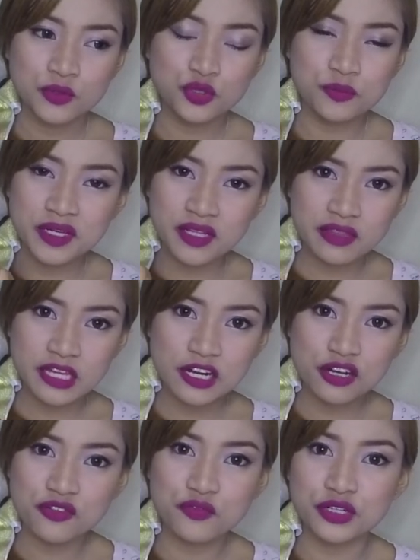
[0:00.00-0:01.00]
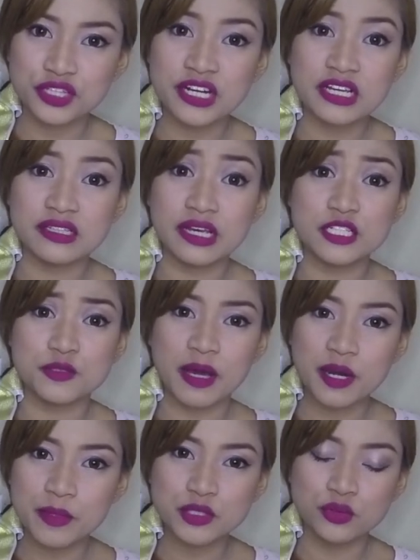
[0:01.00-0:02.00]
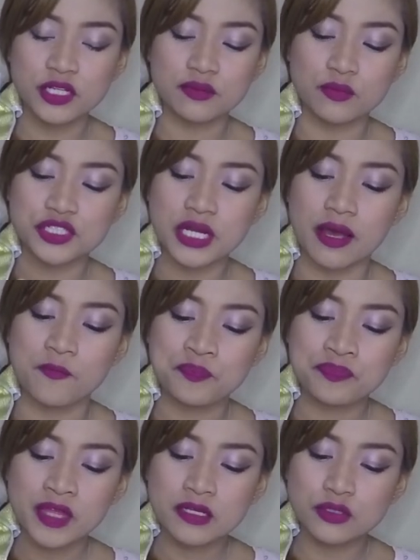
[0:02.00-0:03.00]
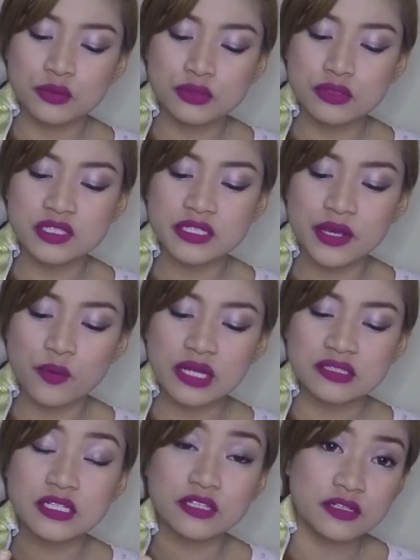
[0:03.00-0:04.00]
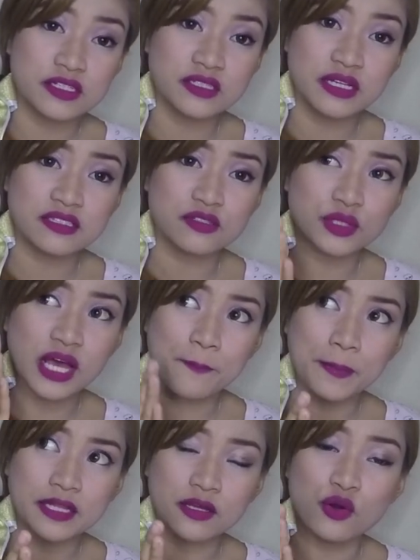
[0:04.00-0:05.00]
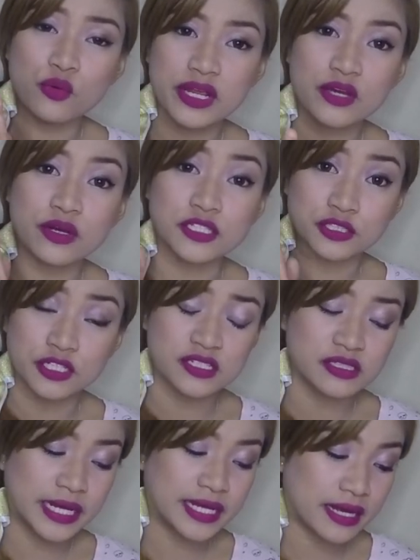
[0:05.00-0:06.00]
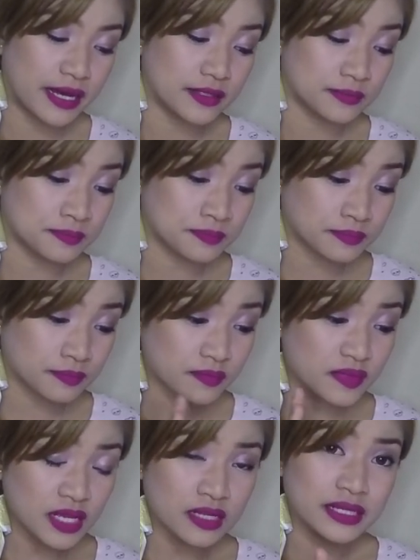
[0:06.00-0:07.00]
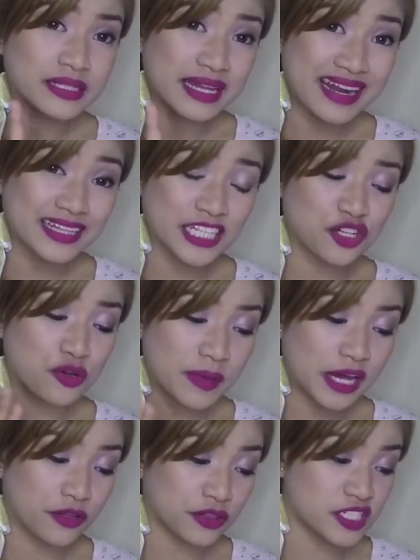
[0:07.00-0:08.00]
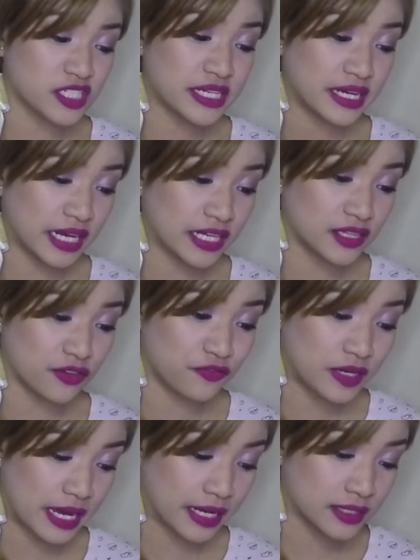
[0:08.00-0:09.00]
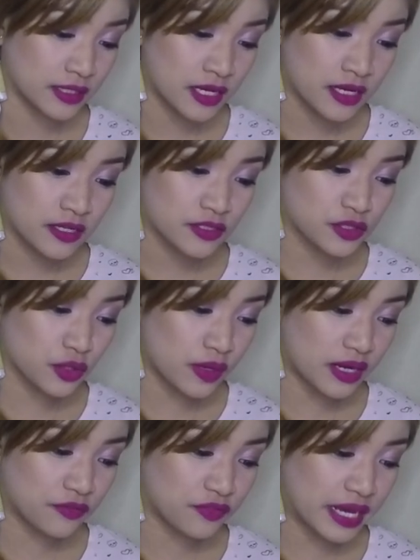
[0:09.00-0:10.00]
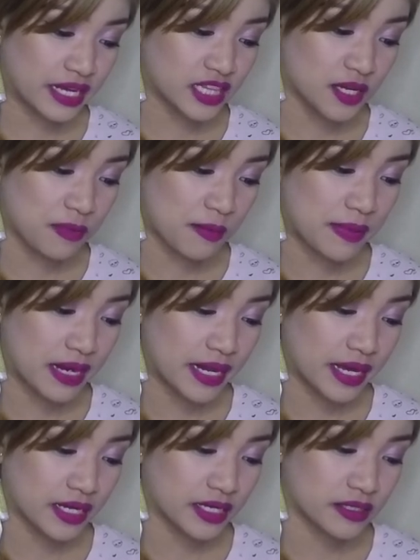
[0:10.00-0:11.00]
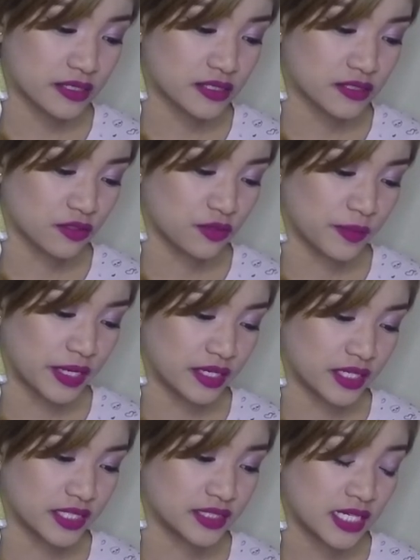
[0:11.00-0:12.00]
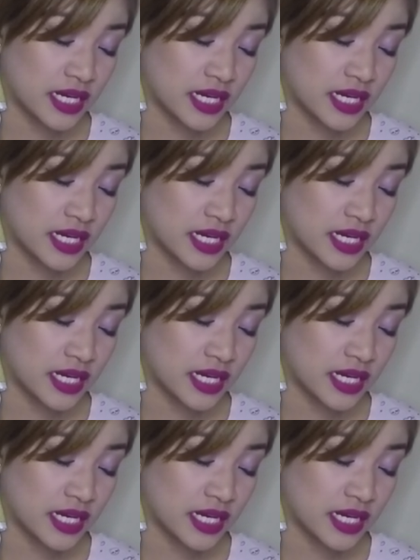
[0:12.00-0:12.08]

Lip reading: to be there for 3 days para masulit mo siya. So, Tuesday, Wednesday, Thursday. So, dapat ako uwi ko is Thursday night. Tignan natin kung merong Thursday night na flight. So, ang flight na pabalik is, oh my God,